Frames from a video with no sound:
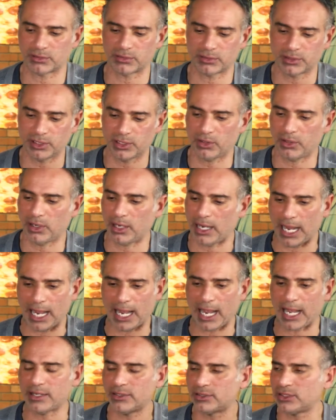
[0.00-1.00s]

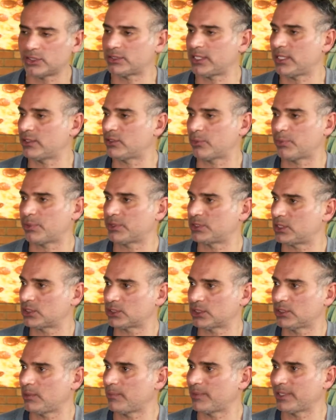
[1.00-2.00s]
I understand their
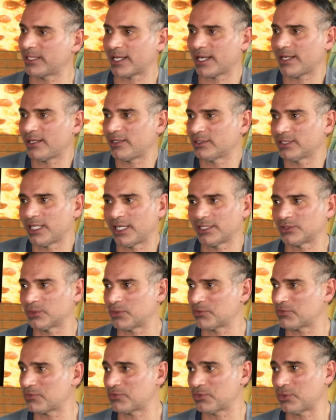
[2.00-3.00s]
position. I mean, the guy held on to
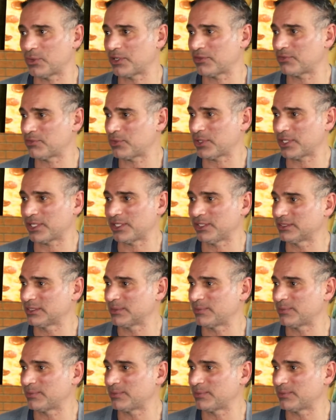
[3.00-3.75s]
it for 44 years.